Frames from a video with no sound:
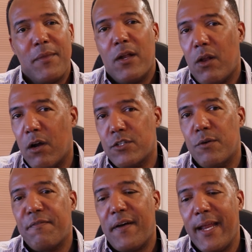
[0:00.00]

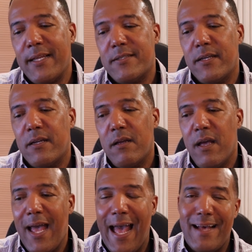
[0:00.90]
Long-term financing
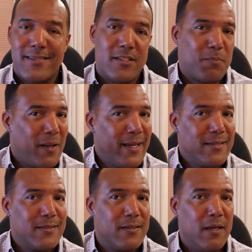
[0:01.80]
has its
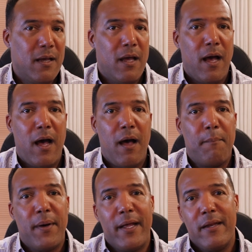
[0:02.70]
place.
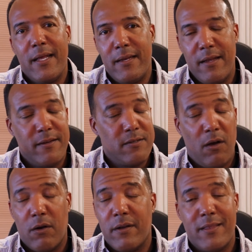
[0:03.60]
But it has
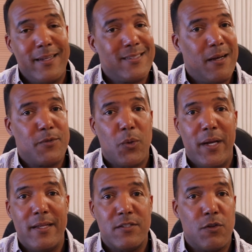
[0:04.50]
all good things come to
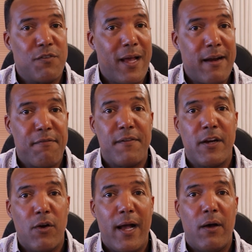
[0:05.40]
an end. So you've got to
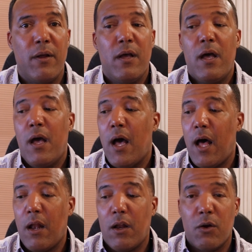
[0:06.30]
figure out
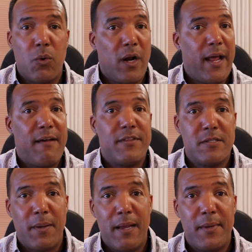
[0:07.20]
how long we're going to have
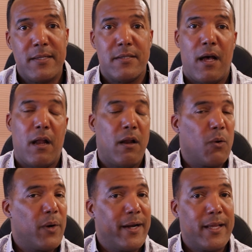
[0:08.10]
these payments, how
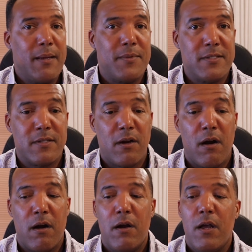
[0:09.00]
long we're going to keep this
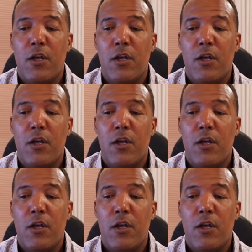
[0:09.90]
car.